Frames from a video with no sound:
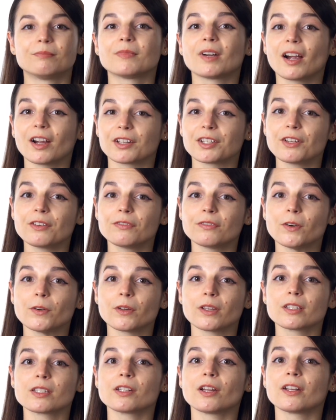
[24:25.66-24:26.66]
Are you
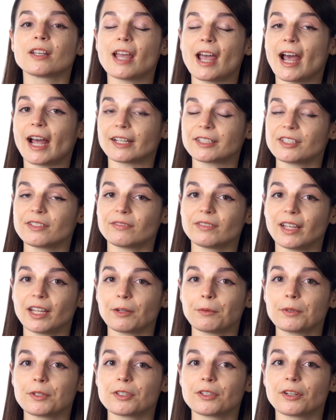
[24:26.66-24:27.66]
focused on active
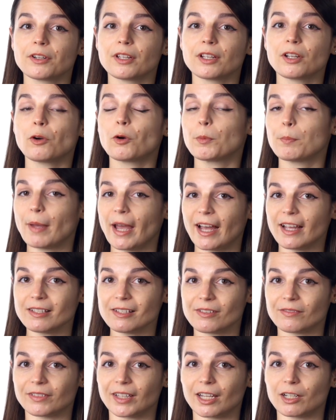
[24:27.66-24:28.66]
language learning or
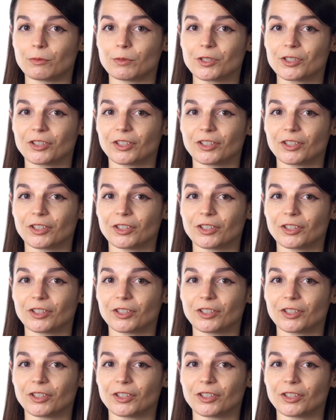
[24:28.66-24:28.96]
passive language